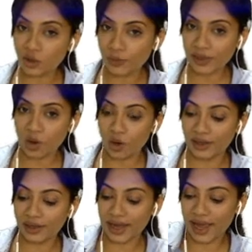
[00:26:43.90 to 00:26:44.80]
be
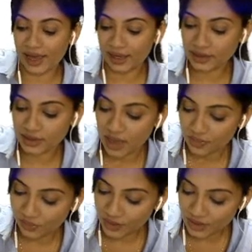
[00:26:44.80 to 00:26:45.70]
called as
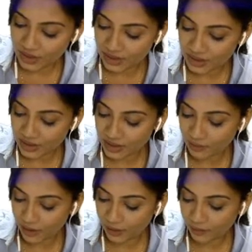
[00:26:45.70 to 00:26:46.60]
the systemic.